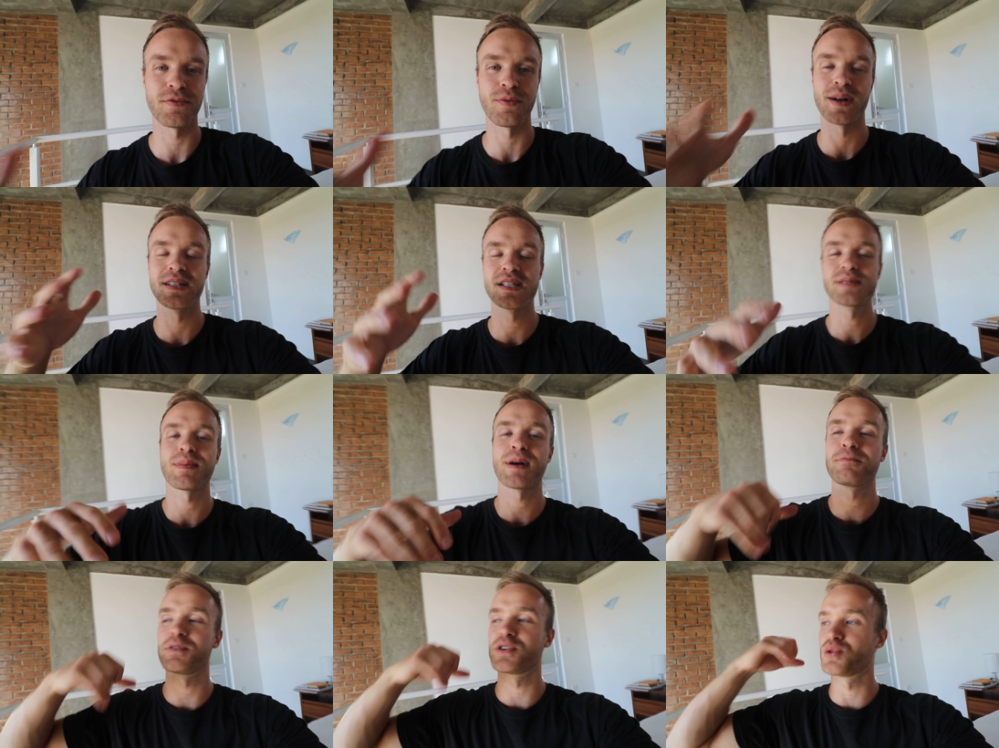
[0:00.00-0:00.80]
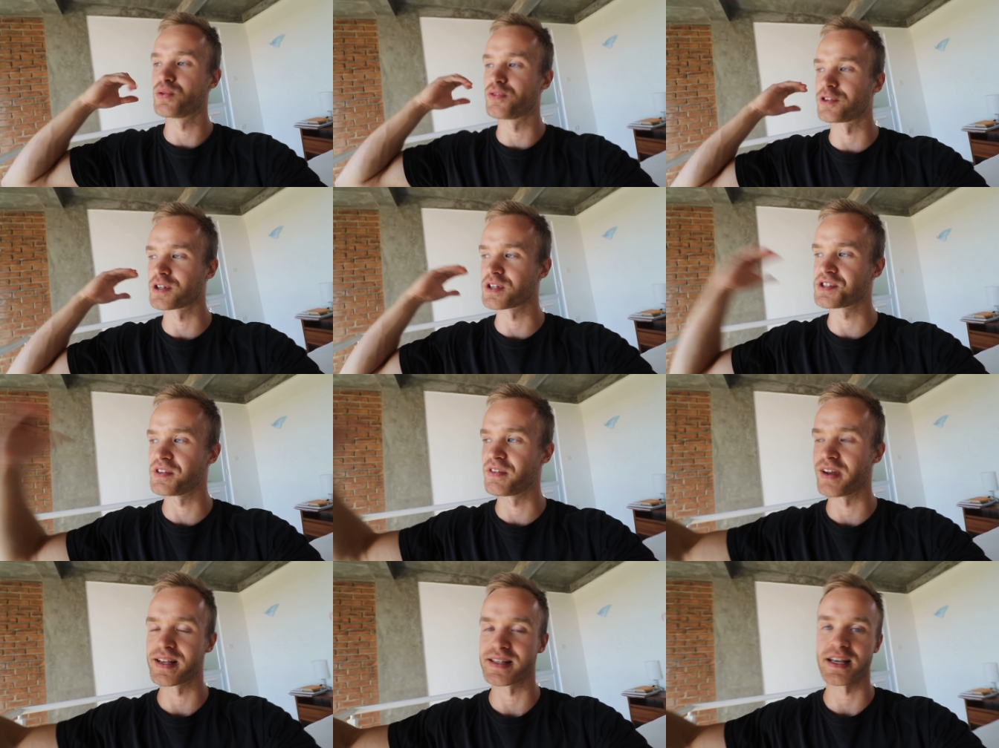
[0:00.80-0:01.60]
while this might be true for the
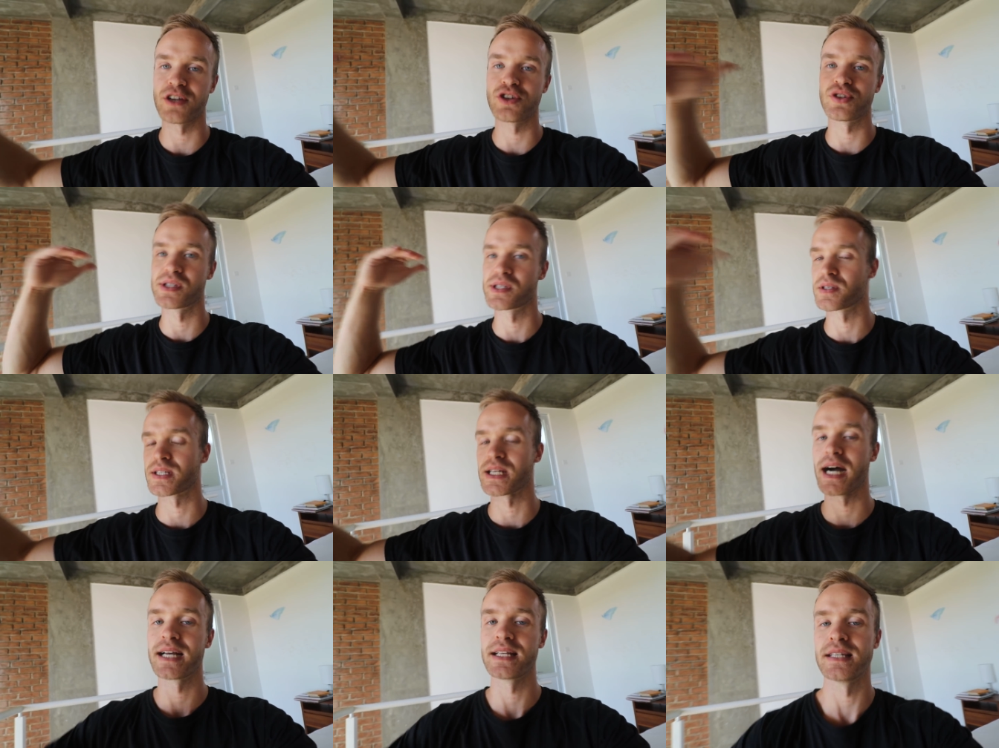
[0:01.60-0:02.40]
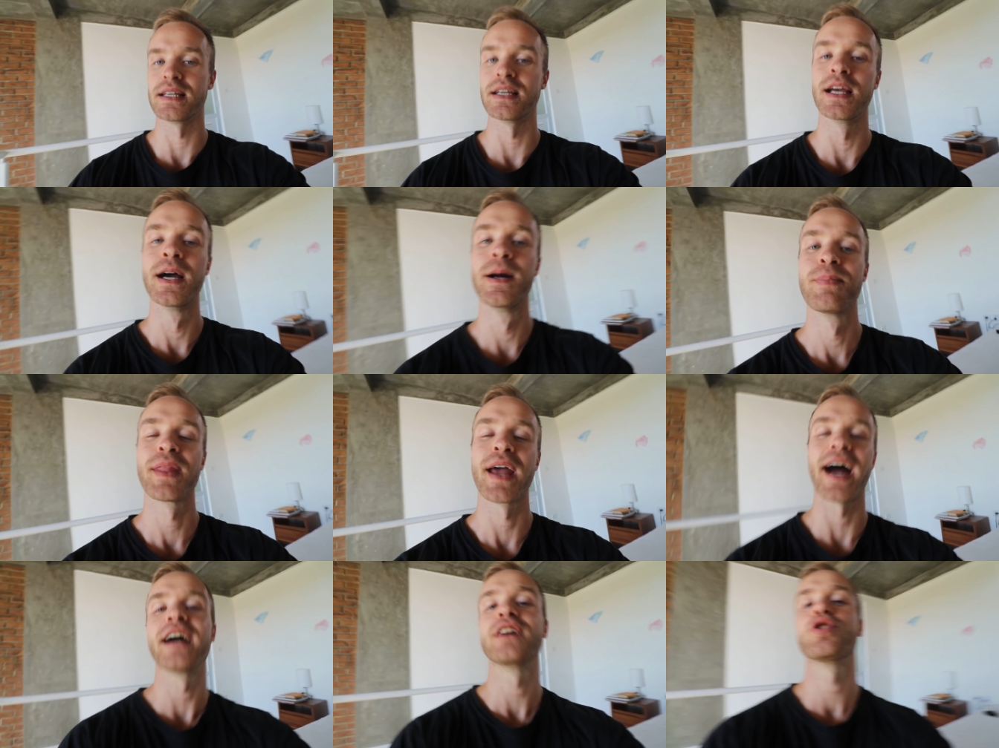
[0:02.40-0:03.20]
civilization, society,
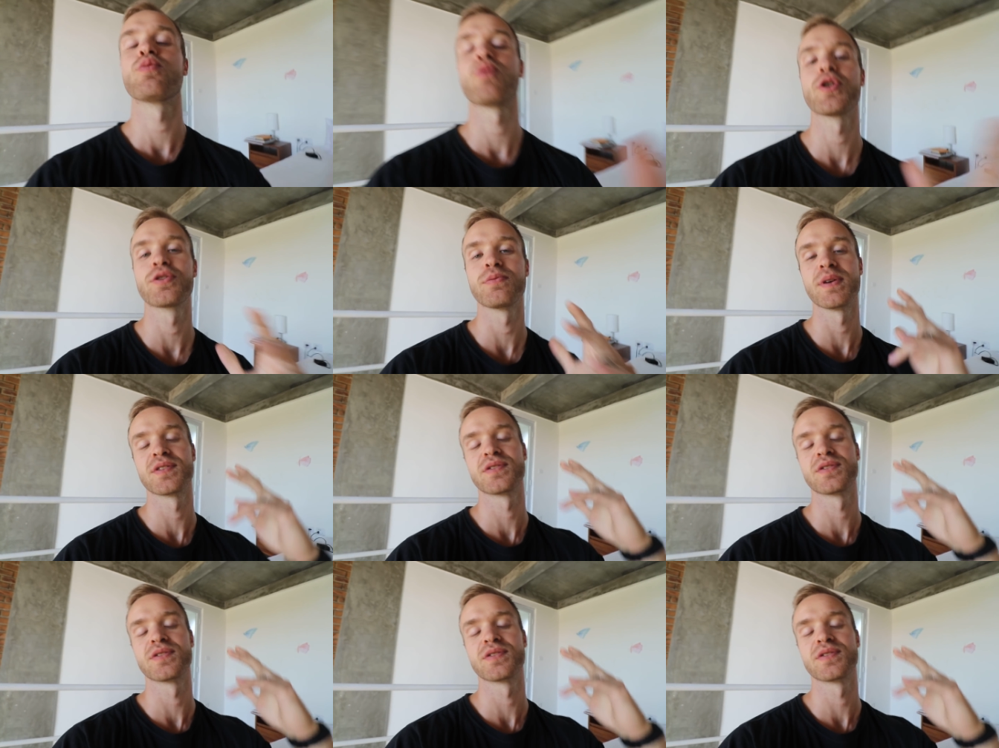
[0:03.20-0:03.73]
I don't want